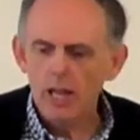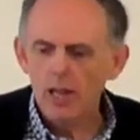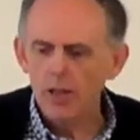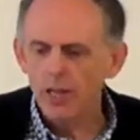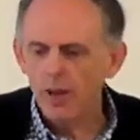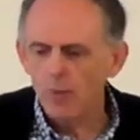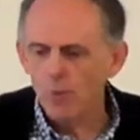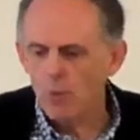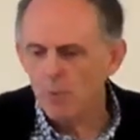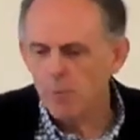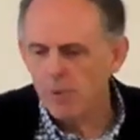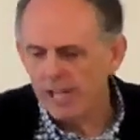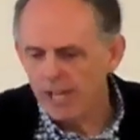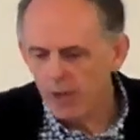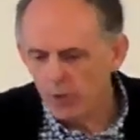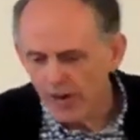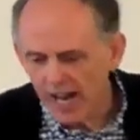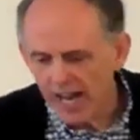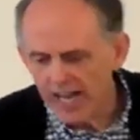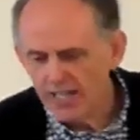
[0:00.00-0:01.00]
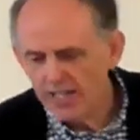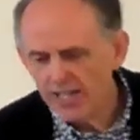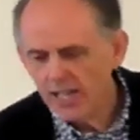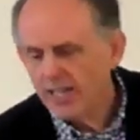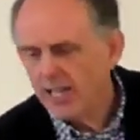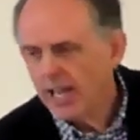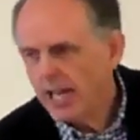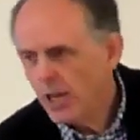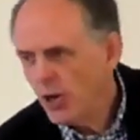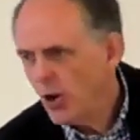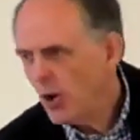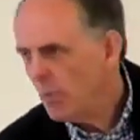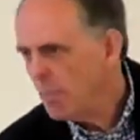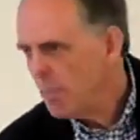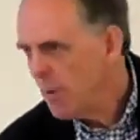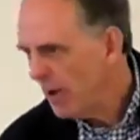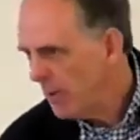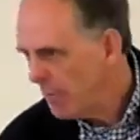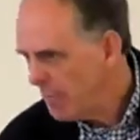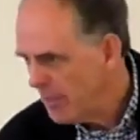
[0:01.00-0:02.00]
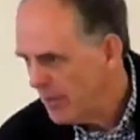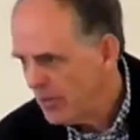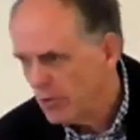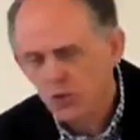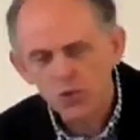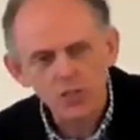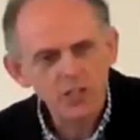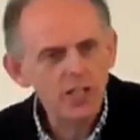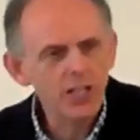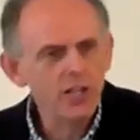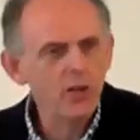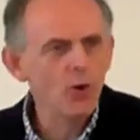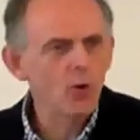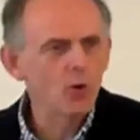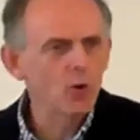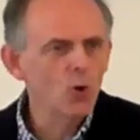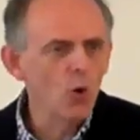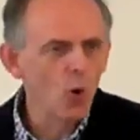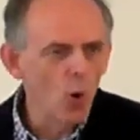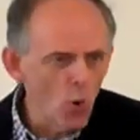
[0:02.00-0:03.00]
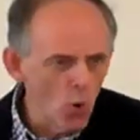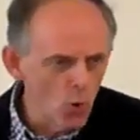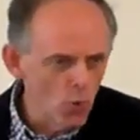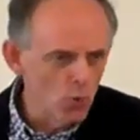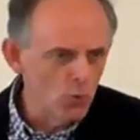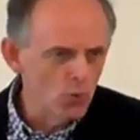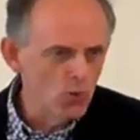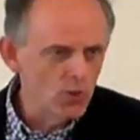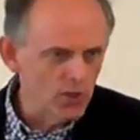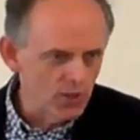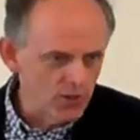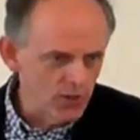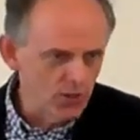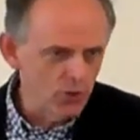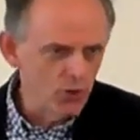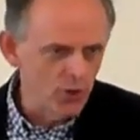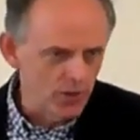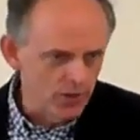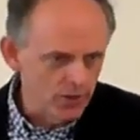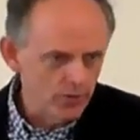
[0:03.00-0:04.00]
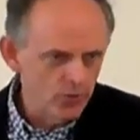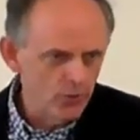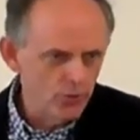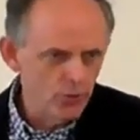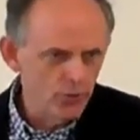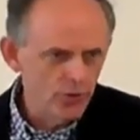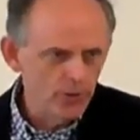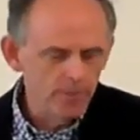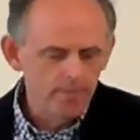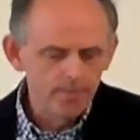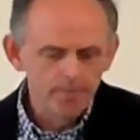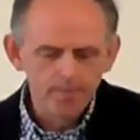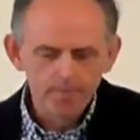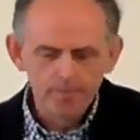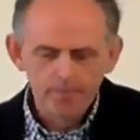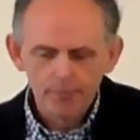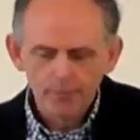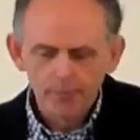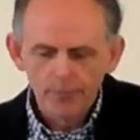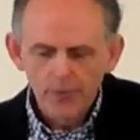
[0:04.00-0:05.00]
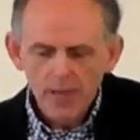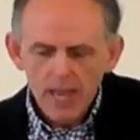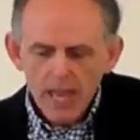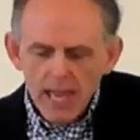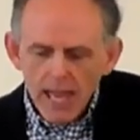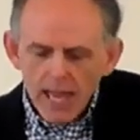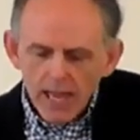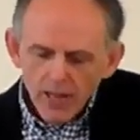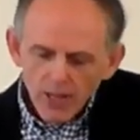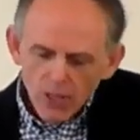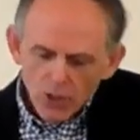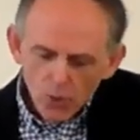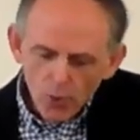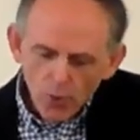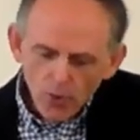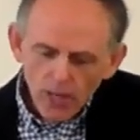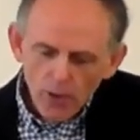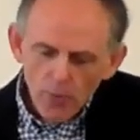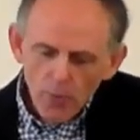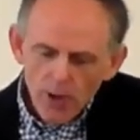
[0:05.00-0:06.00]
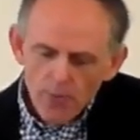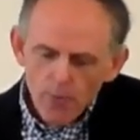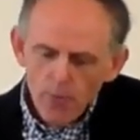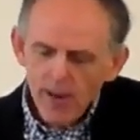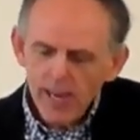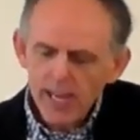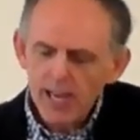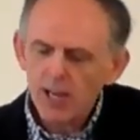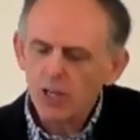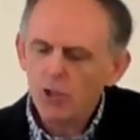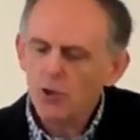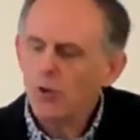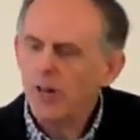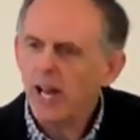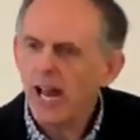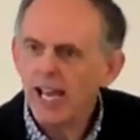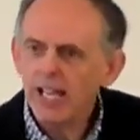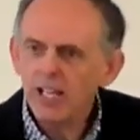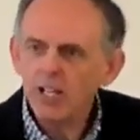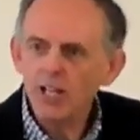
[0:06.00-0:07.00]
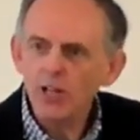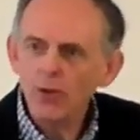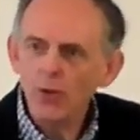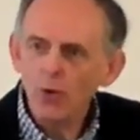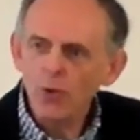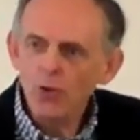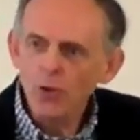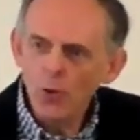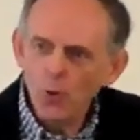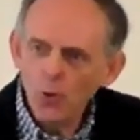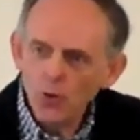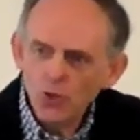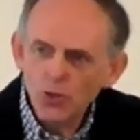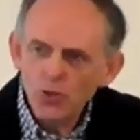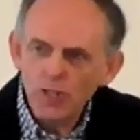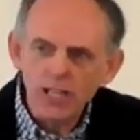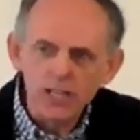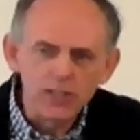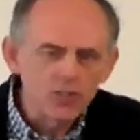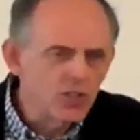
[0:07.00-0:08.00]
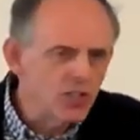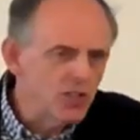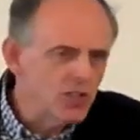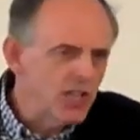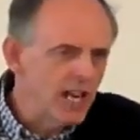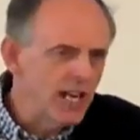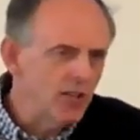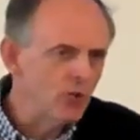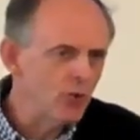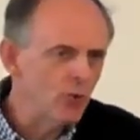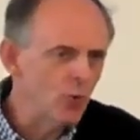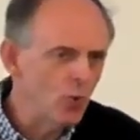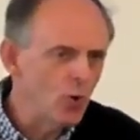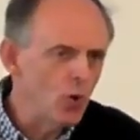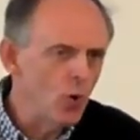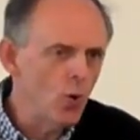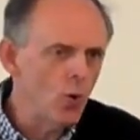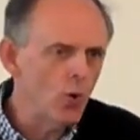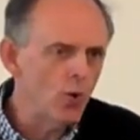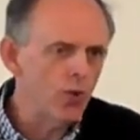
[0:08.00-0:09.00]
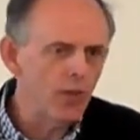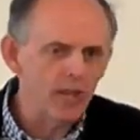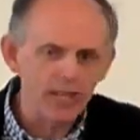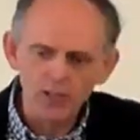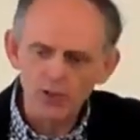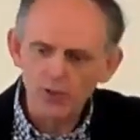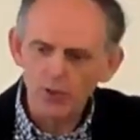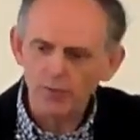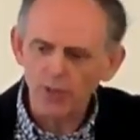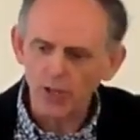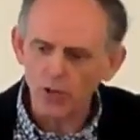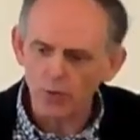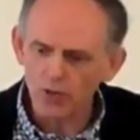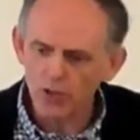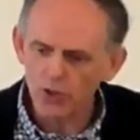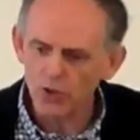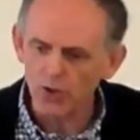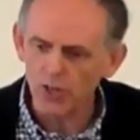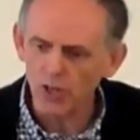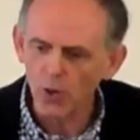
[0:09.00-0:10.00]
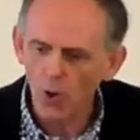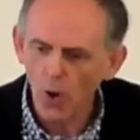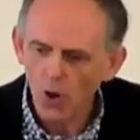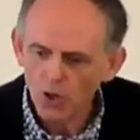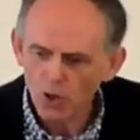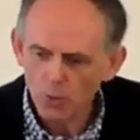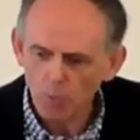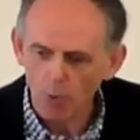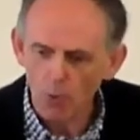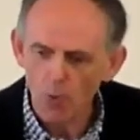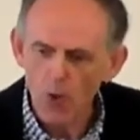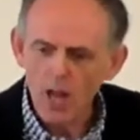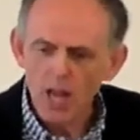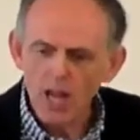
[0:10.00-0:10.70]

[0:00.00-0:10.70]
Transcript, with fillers: that we'll be united in our purpose and in our goals as a church. It is only when we are united on those things, the central core things of the Christian gospel,